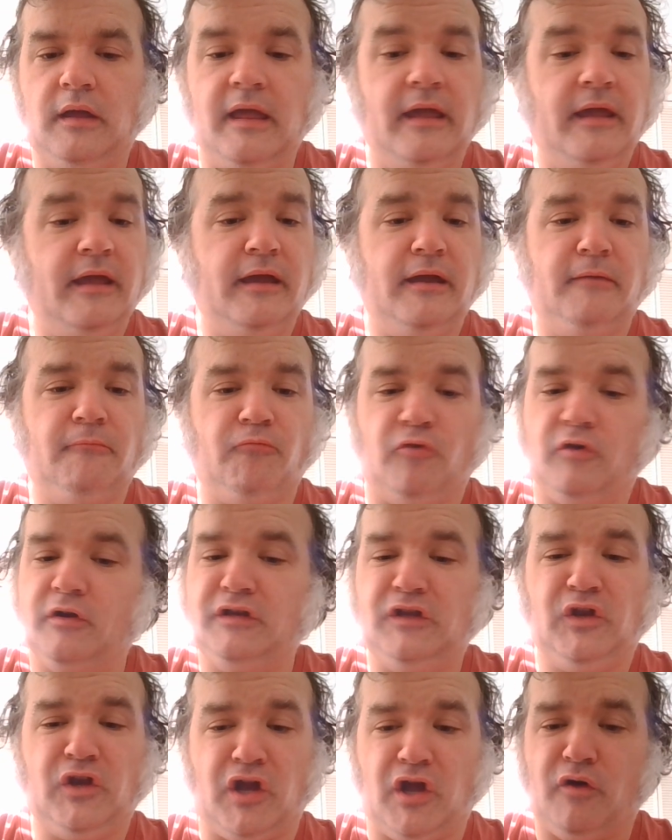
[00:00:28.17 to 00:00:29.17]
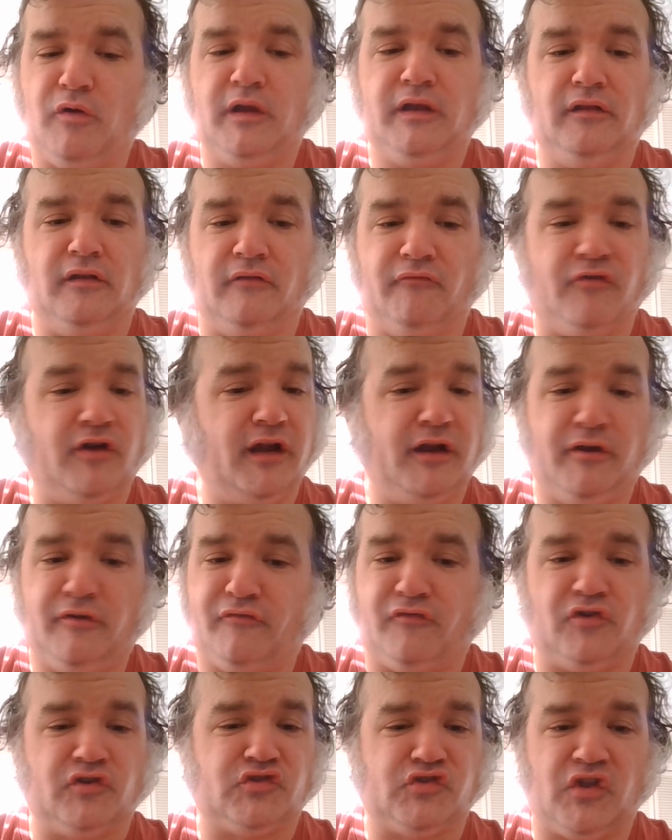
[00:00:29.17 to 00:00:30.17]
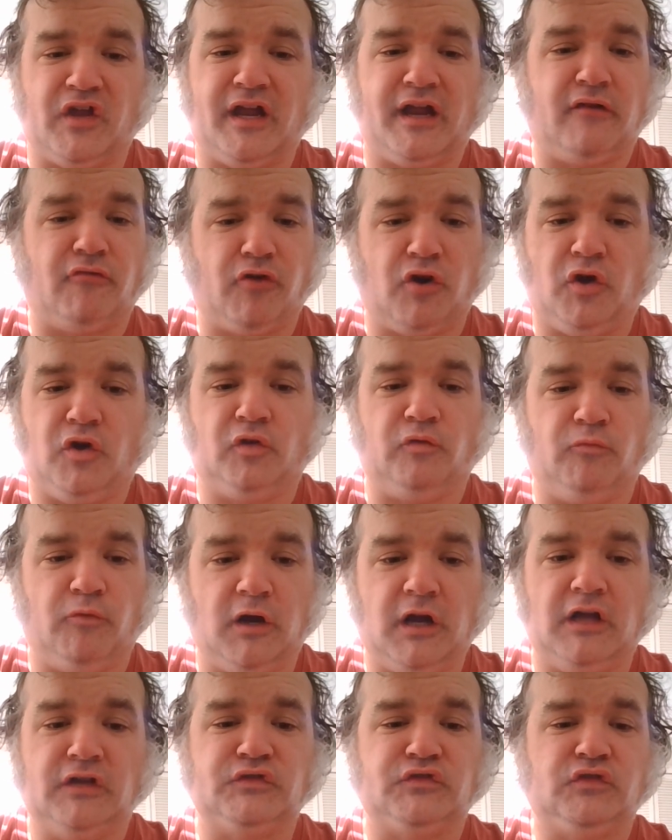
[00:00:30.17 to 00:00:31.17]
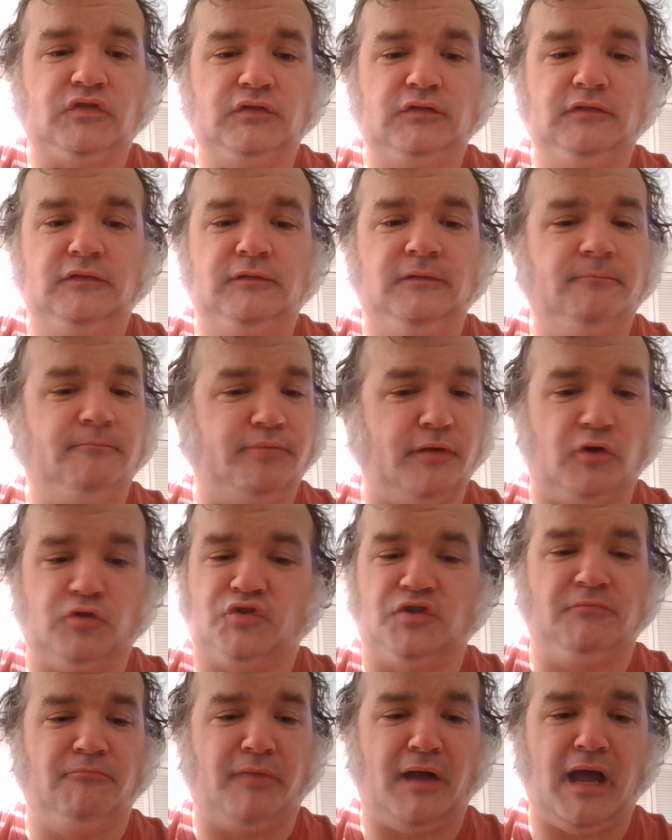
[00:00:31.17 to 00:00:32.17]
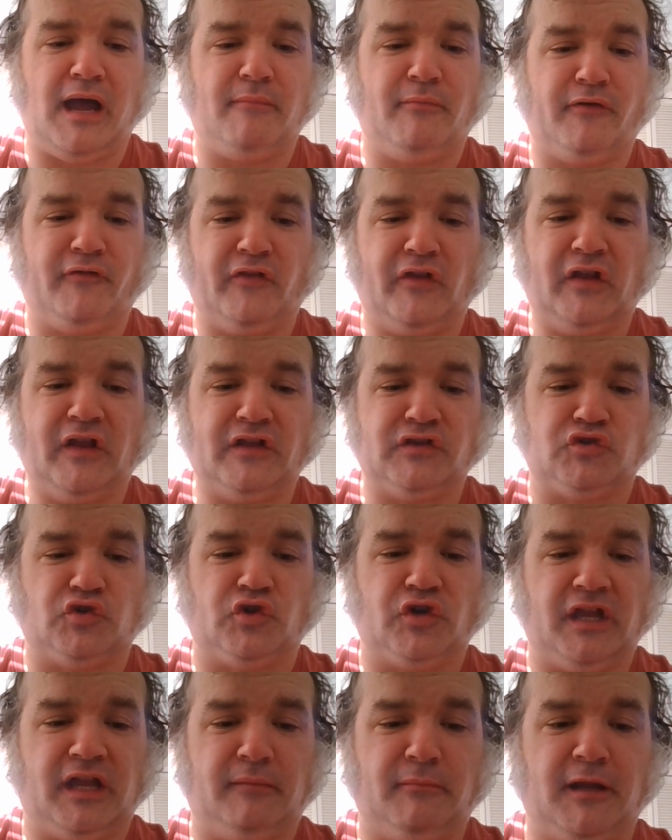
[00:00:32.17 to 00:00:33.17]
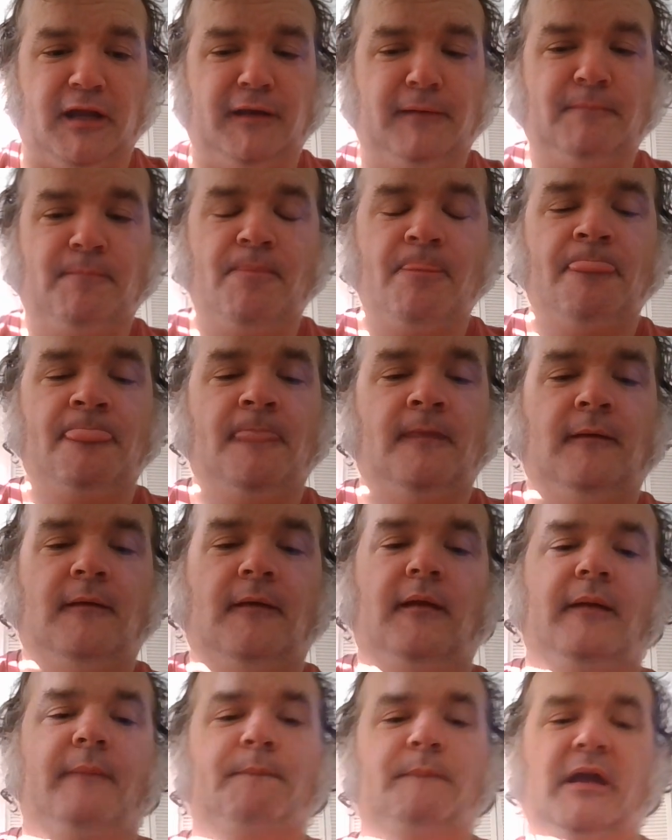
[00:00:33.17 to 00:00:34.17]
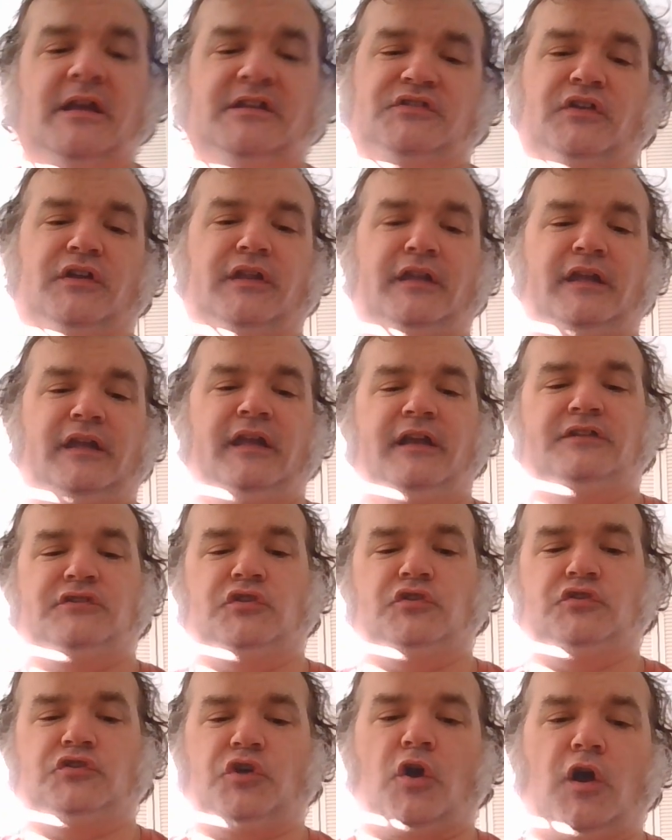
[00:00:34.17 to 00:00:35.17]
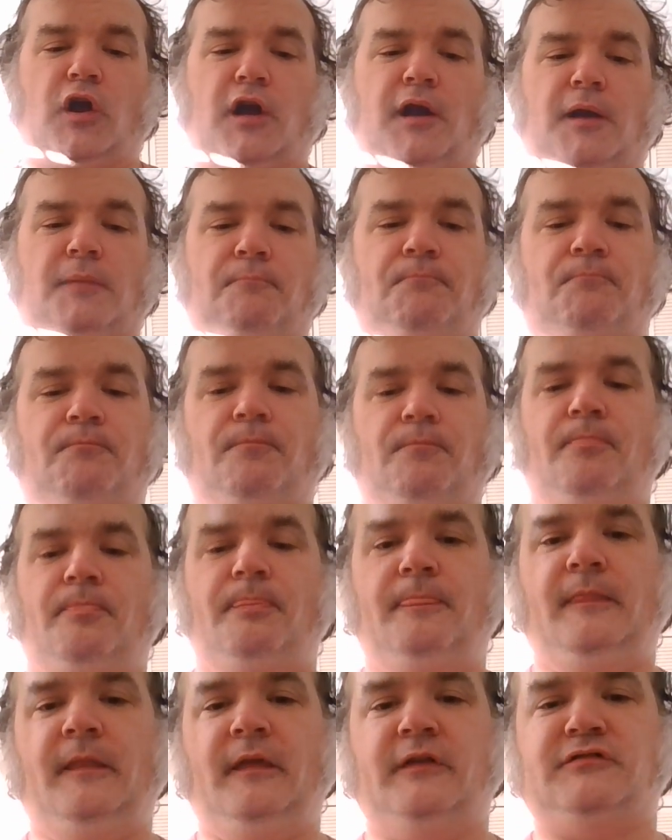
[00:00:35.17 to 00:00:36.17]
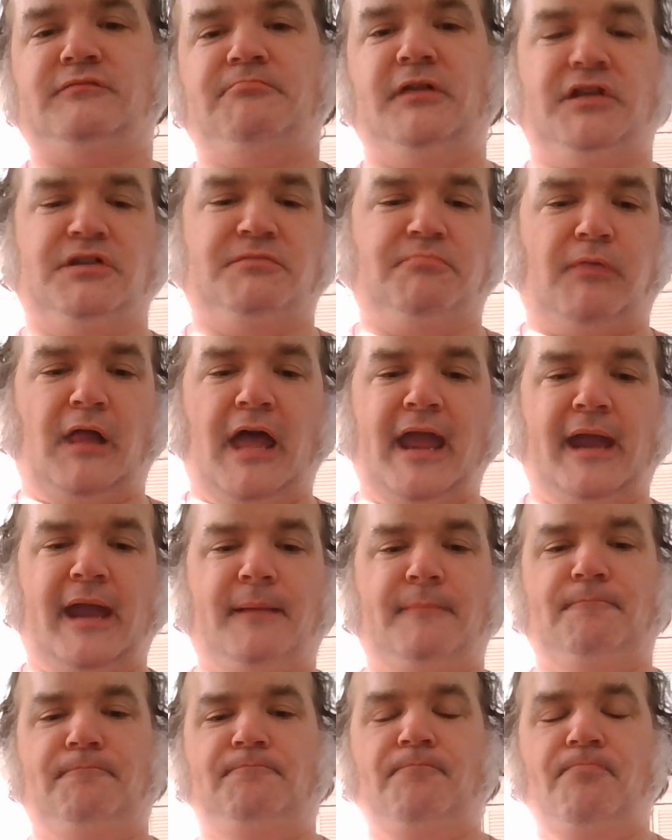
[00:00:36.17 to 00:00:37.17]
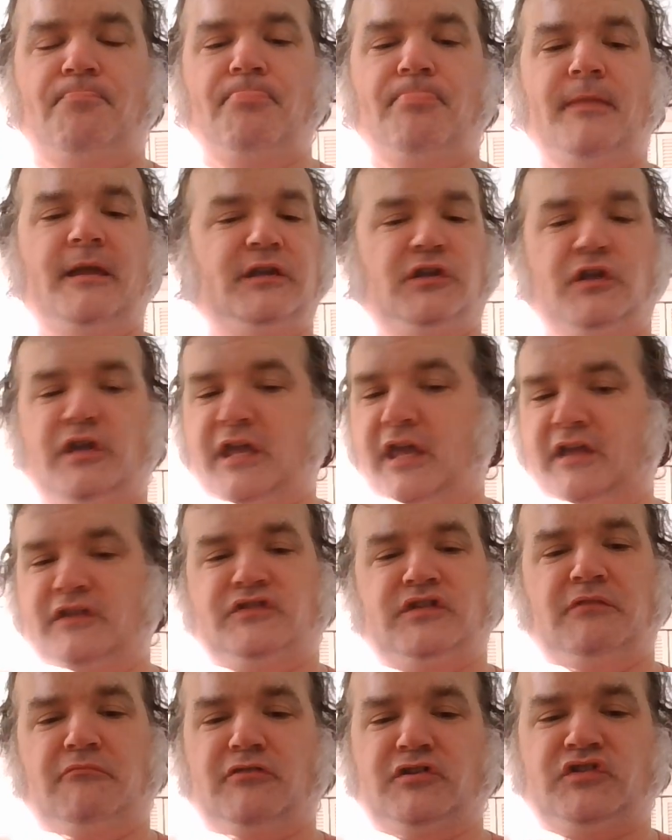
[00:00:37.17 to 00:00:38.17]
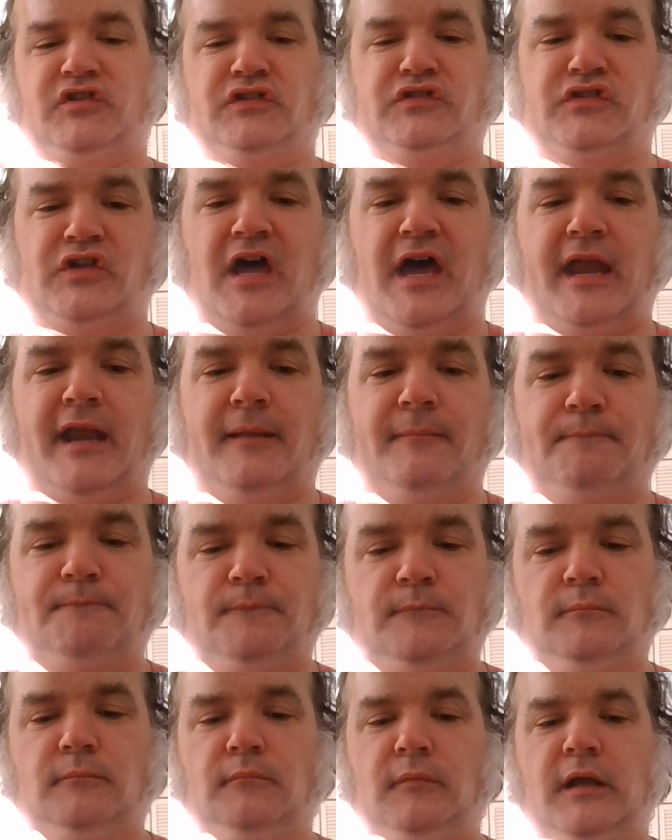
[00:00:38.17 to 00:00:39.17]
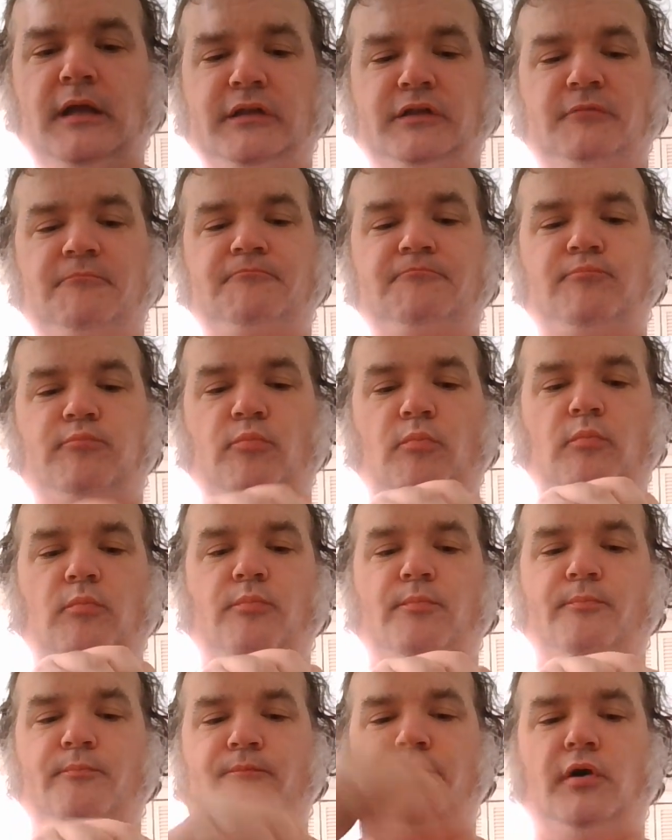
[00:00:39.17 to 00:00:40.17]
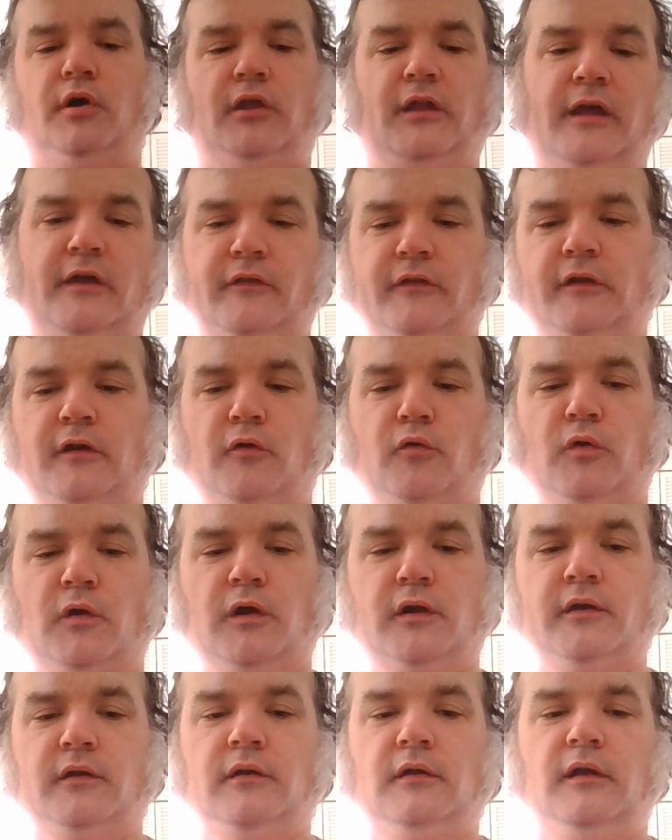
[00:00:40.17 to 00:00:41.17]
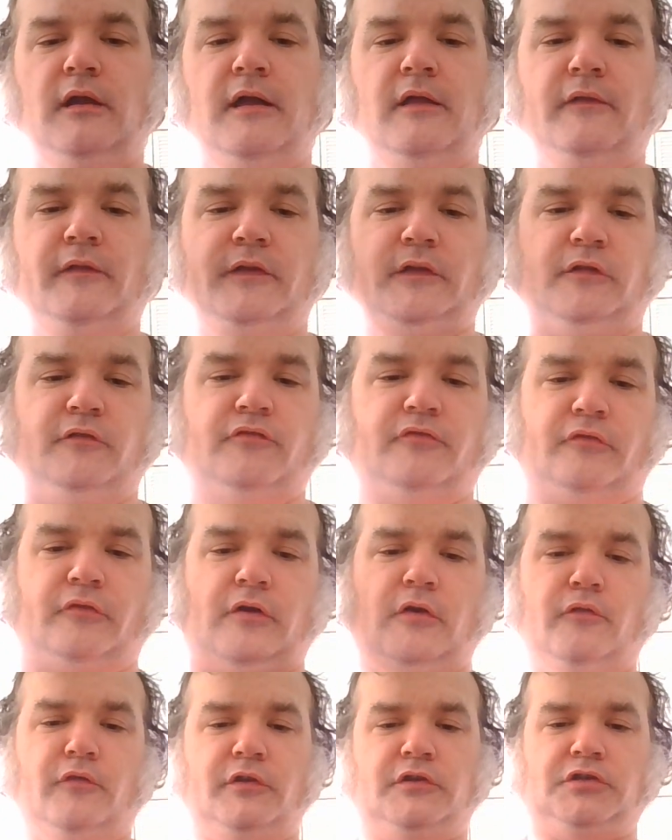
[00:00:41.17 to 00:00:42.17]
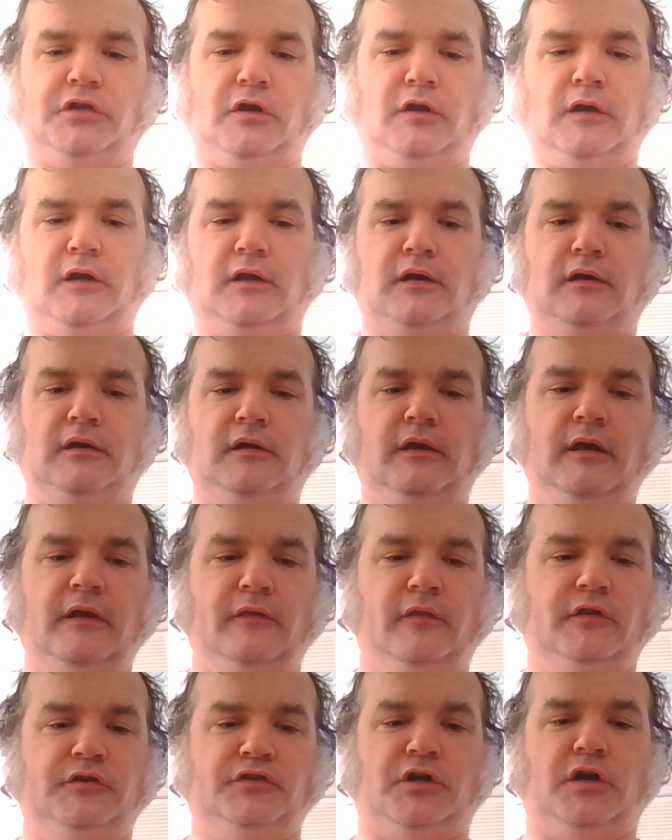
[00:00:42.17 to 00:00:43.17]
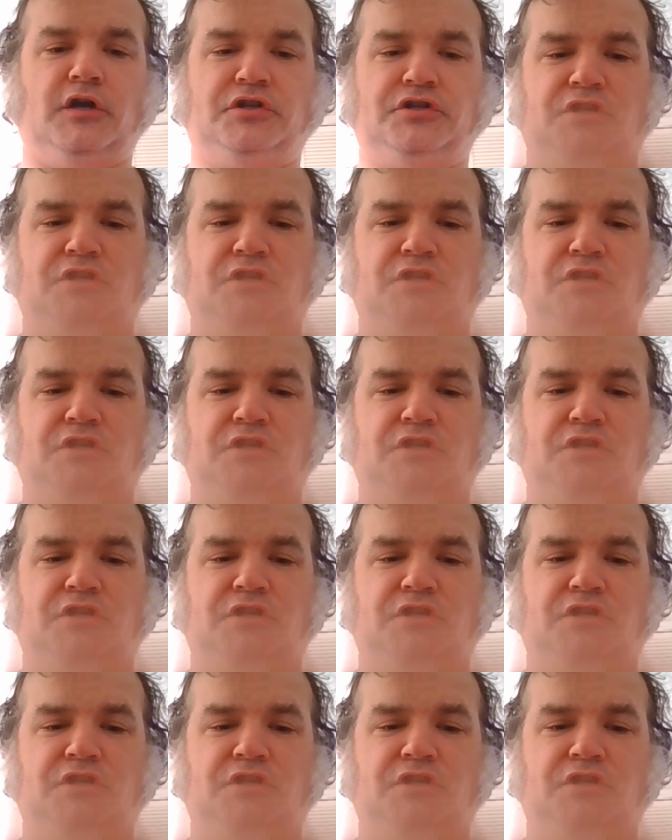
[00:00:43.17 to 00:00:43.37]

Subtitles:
and wouldn't you know it, the very first thing I rolled was Potion Bomb of the Lesser Demon. Basically, it's a jar that's pitch black, and you can't see what's inside it. And you pull out the cork, and then you throw the jar, and the jar